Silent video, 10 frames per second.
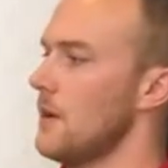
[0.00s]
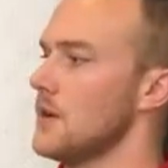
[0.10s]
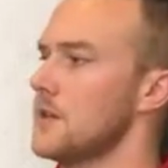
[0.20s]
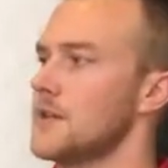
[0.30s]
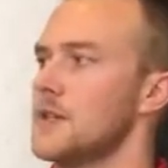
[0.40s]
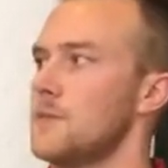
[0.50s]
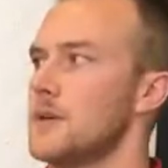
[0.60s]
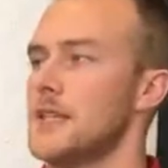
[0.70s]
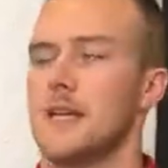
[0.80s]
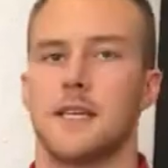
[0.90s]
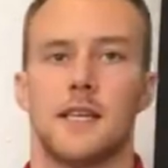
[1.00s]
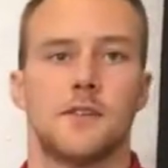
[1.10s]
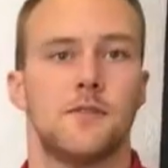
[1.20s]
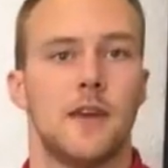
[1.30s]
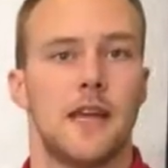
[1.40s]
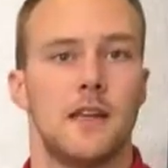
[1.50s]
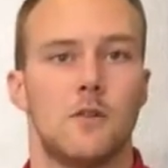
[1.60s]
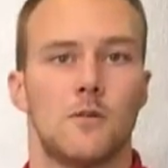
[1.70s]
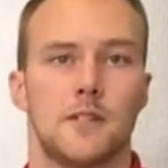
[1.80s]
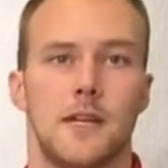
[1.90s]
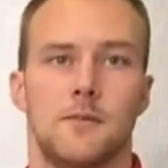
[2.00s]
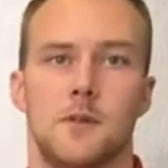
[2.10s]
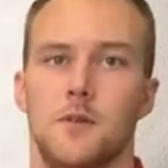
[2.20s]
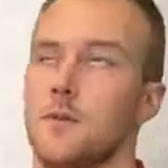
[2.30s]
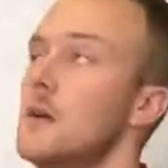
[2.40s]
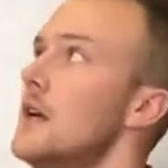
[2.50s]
Also, it's going to protect against fading over time too.